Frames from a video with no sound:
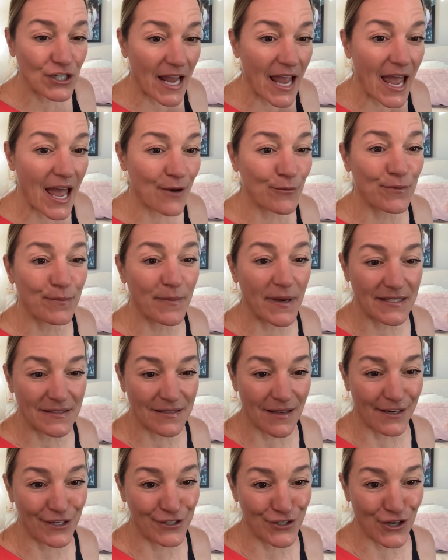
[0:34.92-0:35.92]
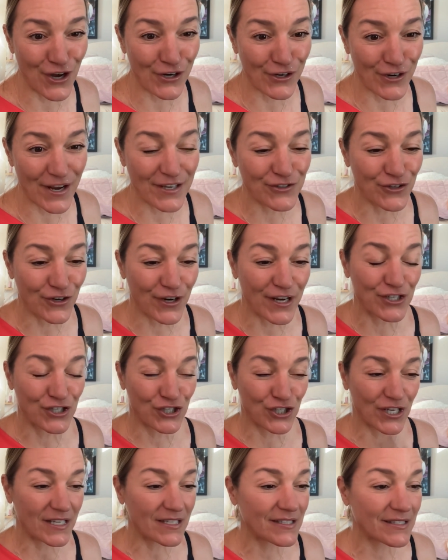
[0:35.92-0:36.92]
I had with my son and daughter yesterday,
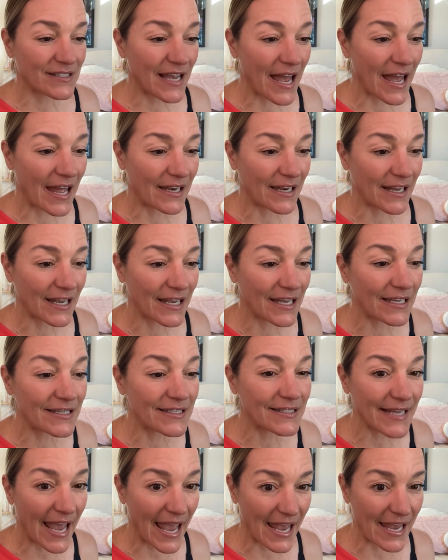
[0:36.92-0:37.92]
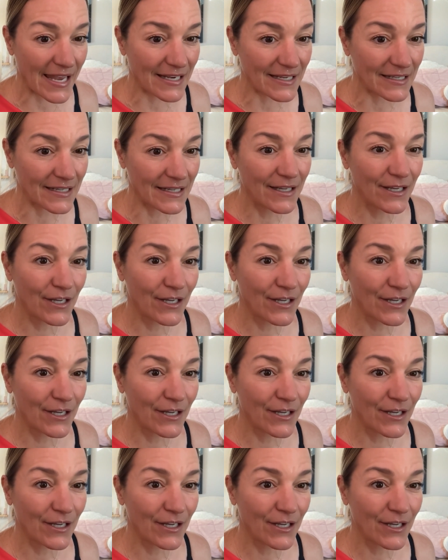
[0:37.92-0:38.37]
she's 10, he is 8.